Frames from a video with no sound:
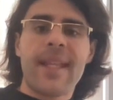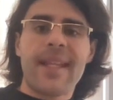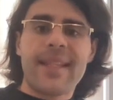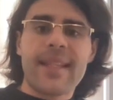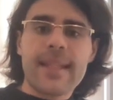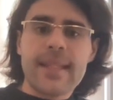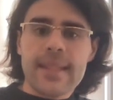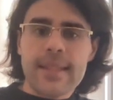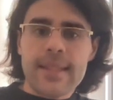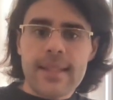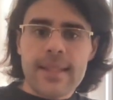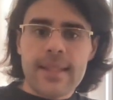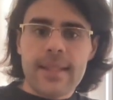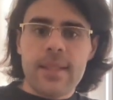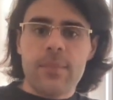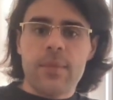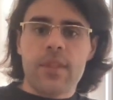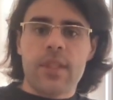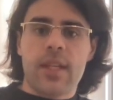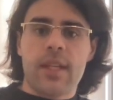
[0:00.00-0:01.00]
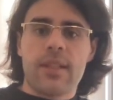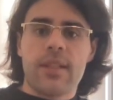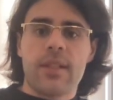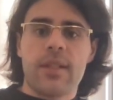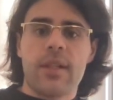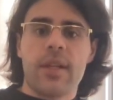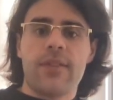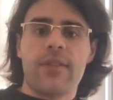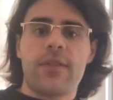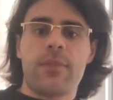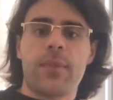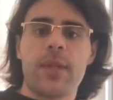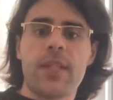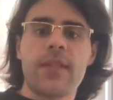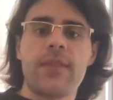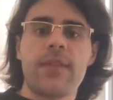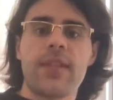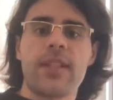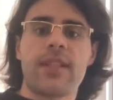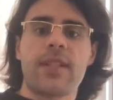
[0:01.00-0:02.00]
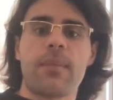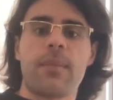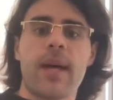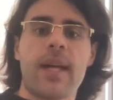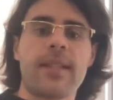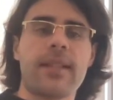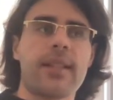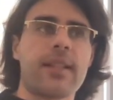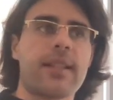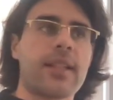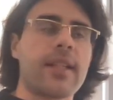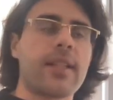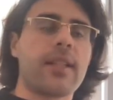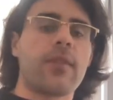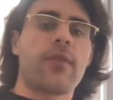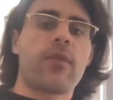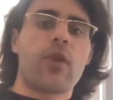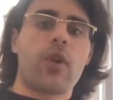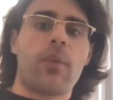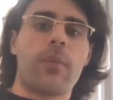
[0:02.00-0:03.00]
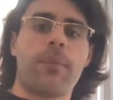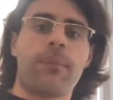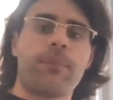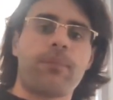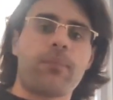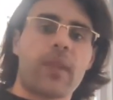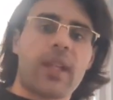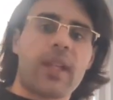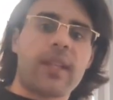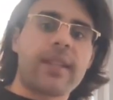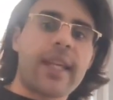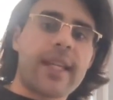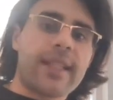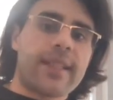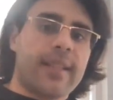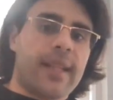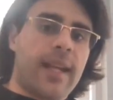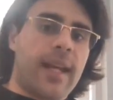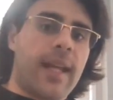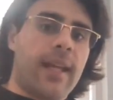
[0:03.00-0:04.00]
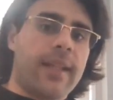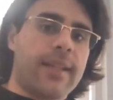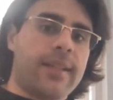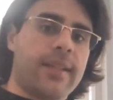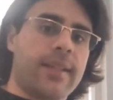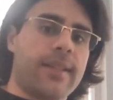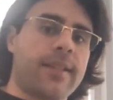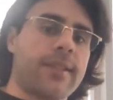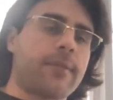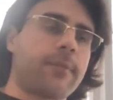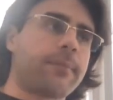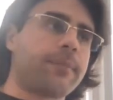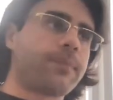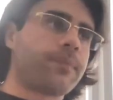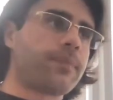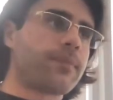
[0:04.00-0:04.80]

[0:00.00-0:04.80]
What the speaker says: these systems can derive specific semantic data from text analysis.